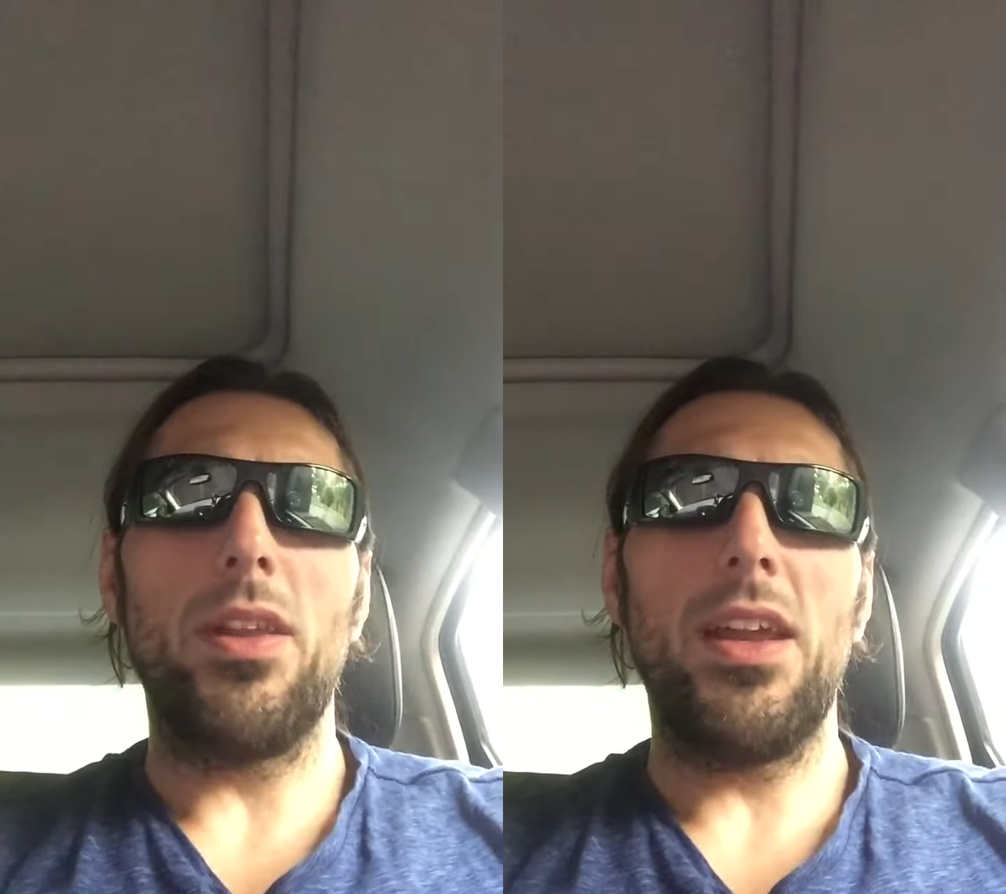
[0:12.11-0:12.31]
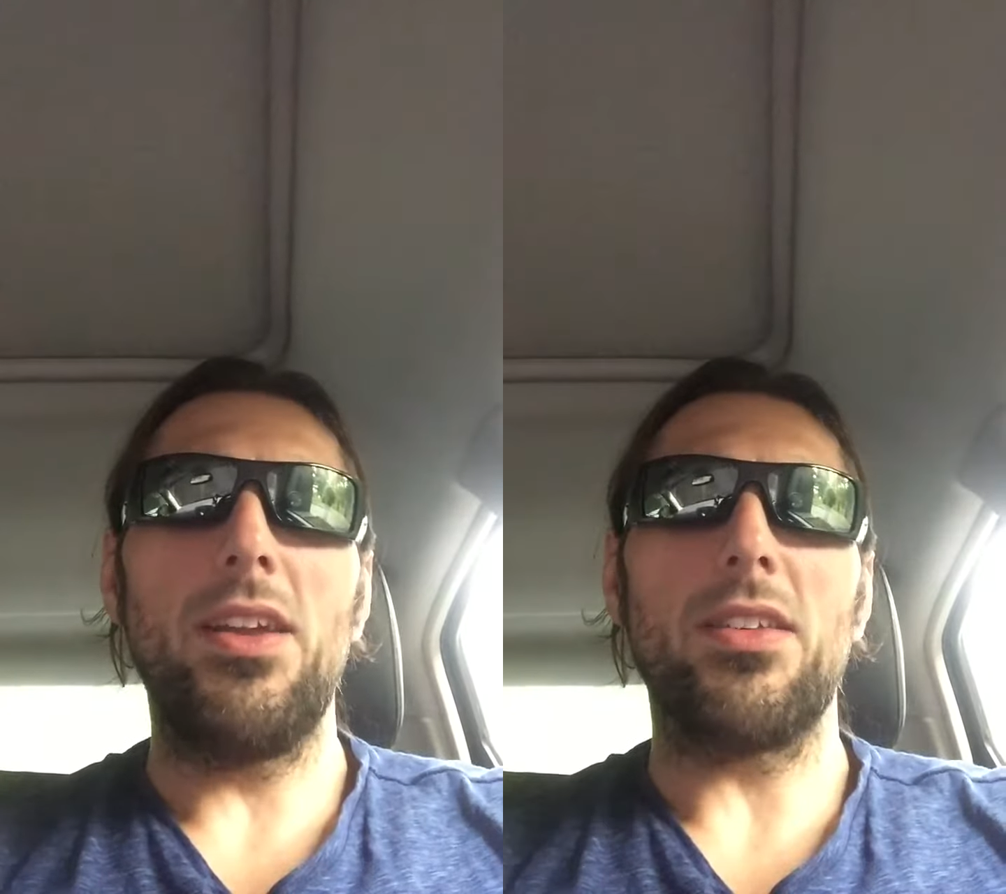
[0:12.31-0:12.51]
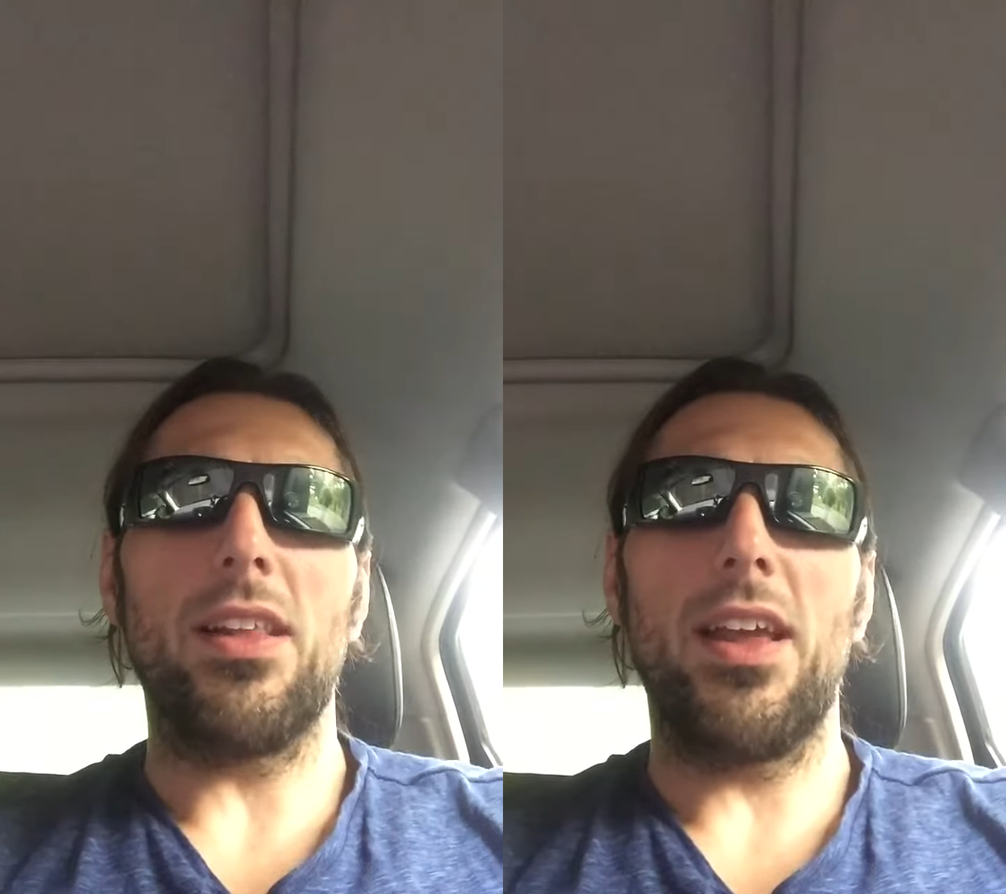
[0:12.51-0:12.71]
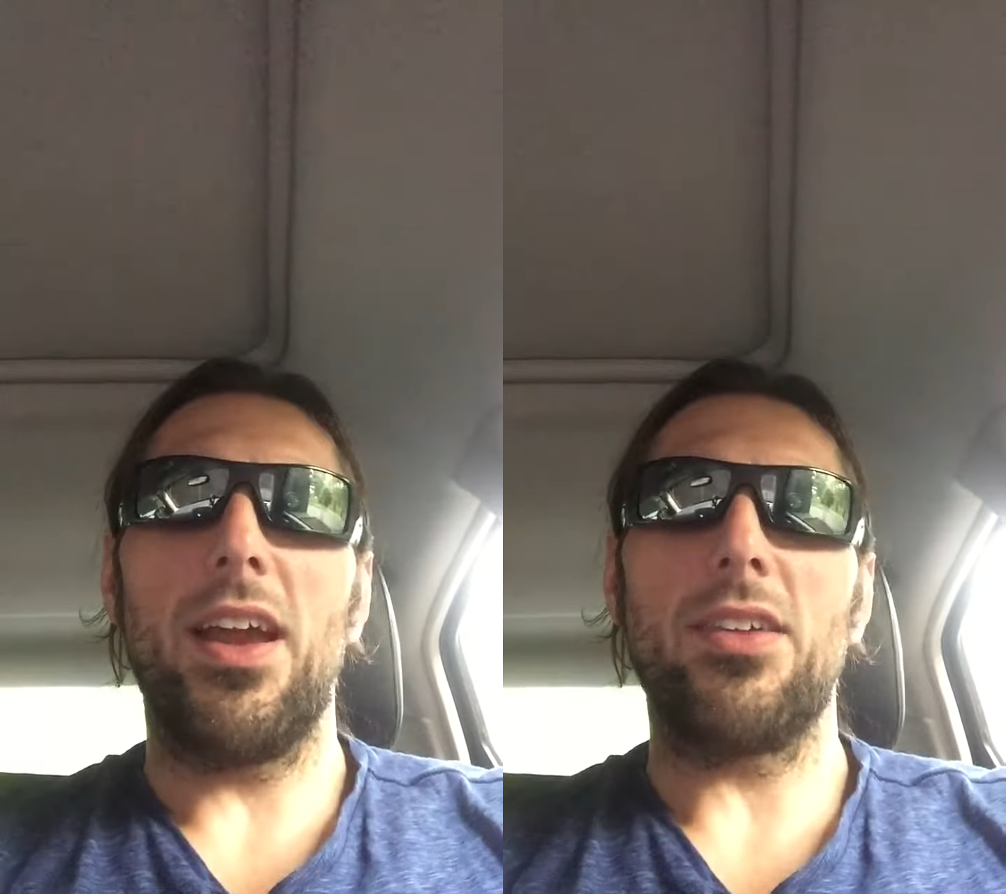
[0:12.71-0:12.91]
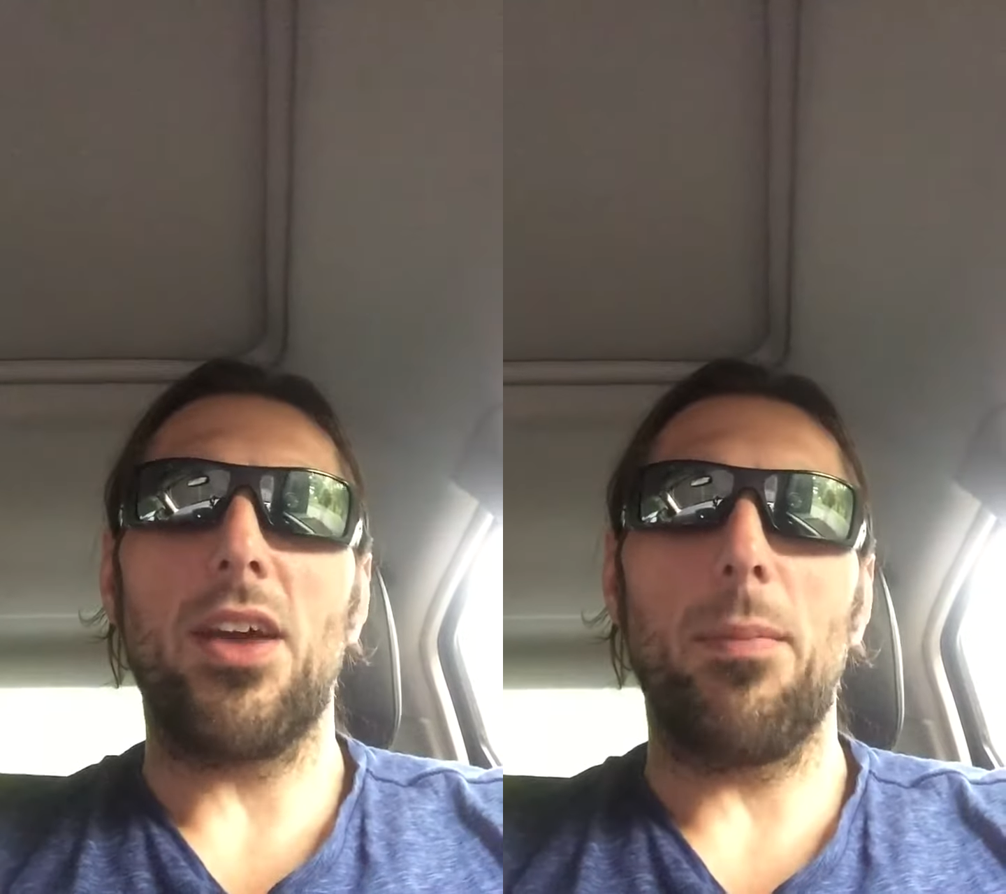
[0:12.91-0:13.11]
knees and
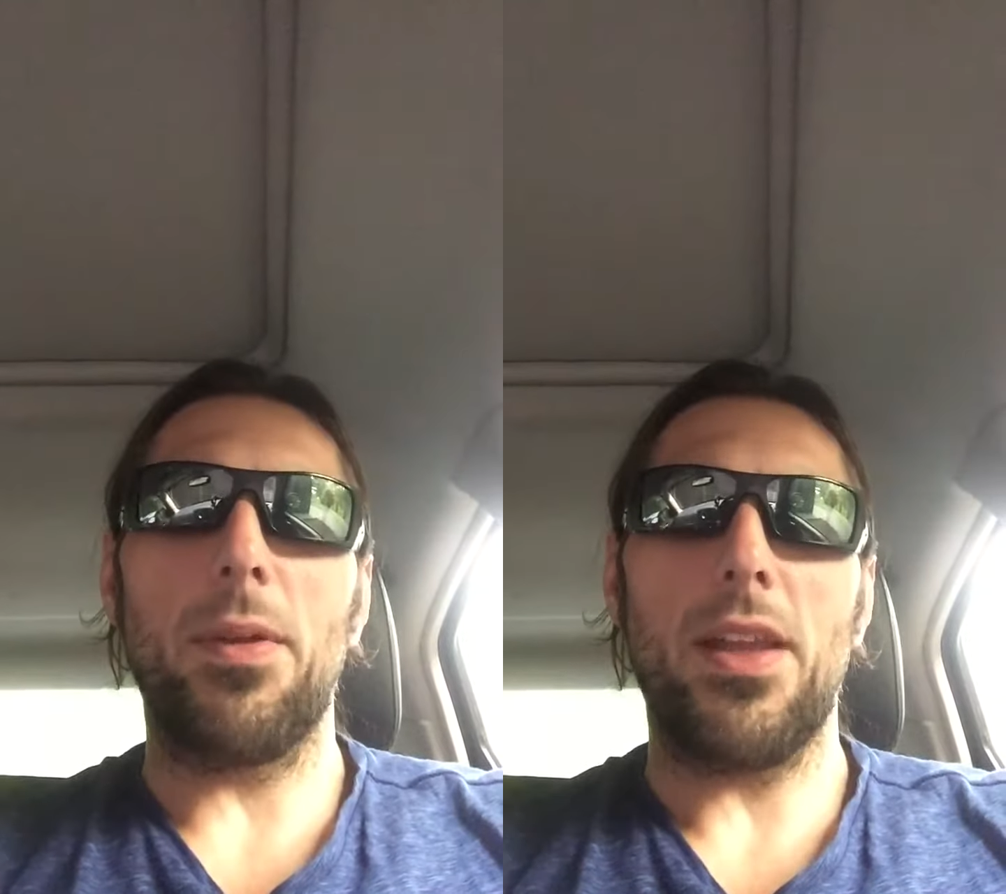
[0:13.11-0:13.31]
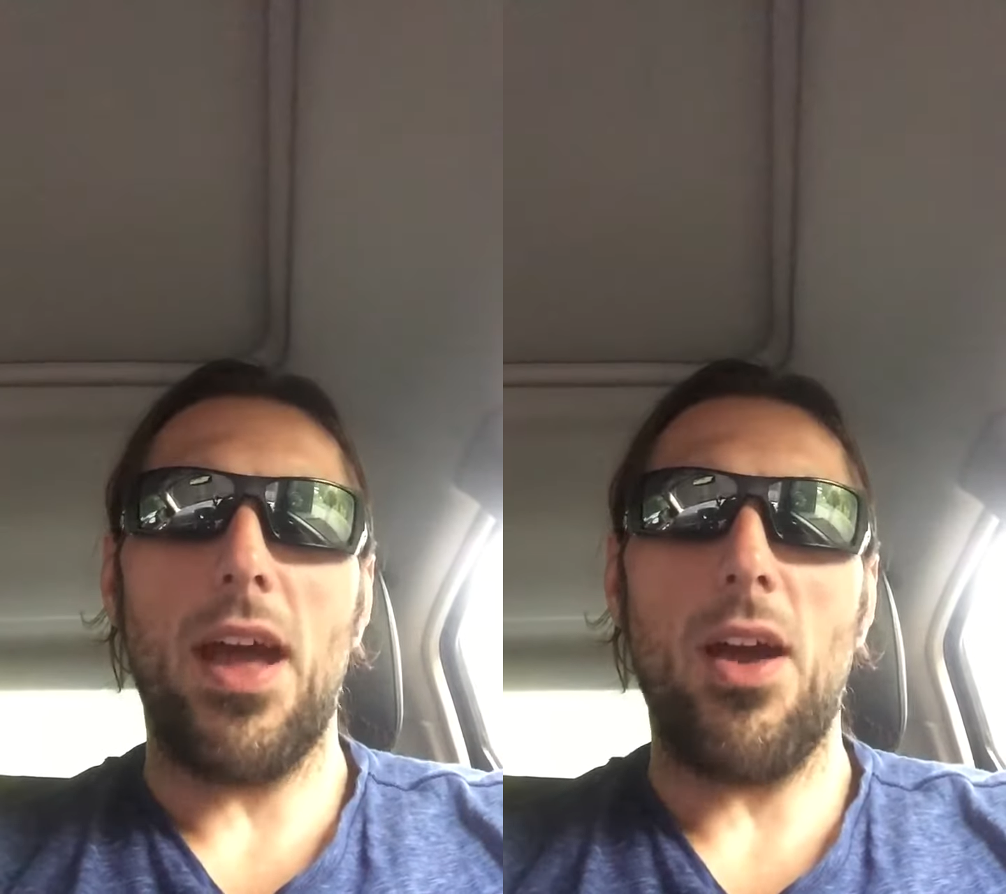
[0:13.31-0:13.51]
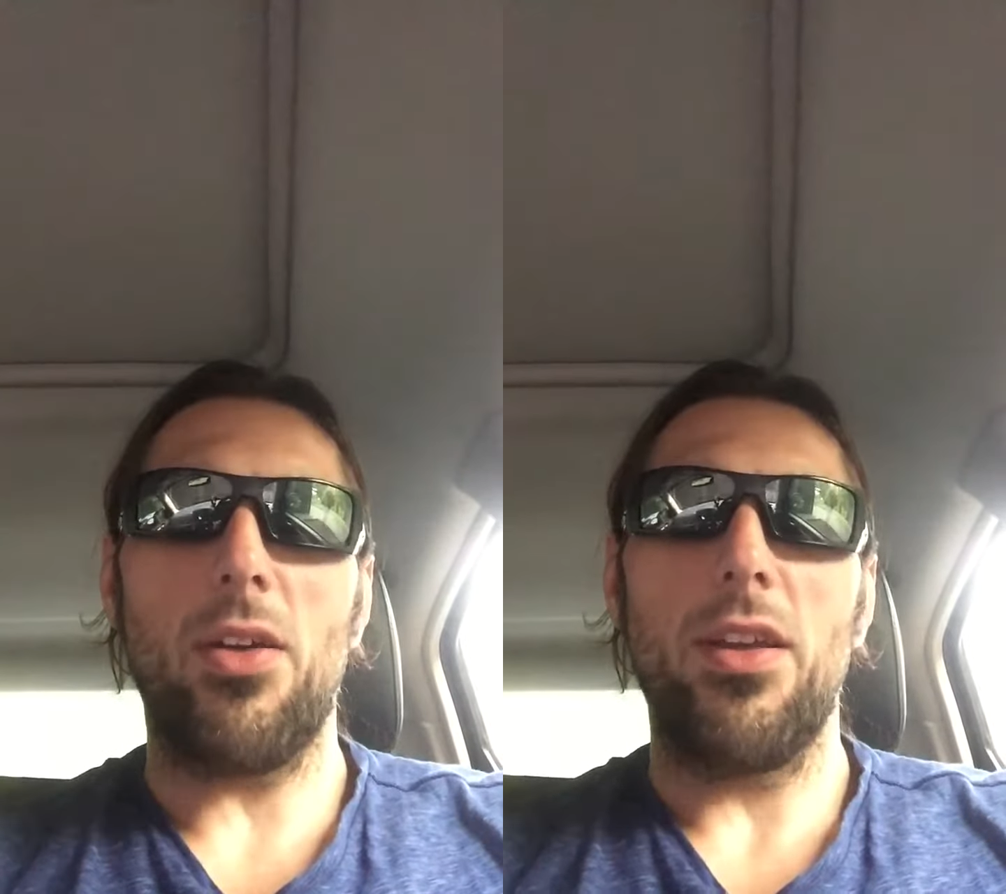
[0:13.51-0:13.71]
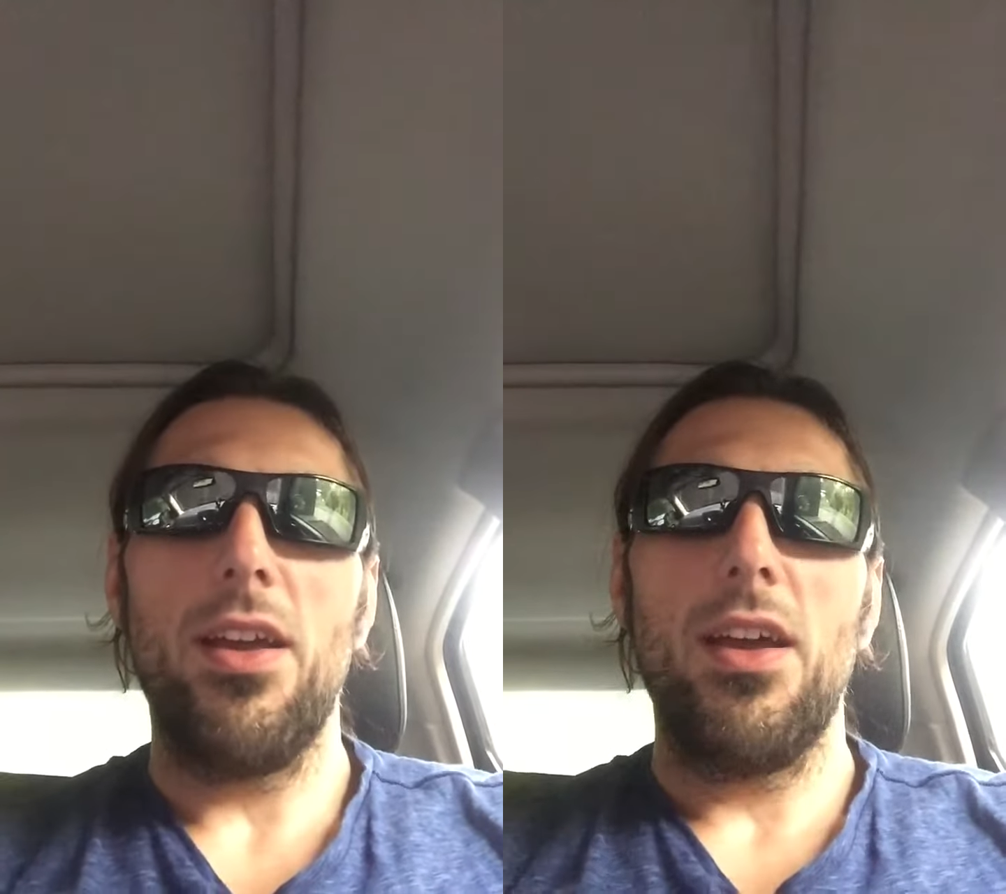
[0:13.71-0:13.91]
legs up and down,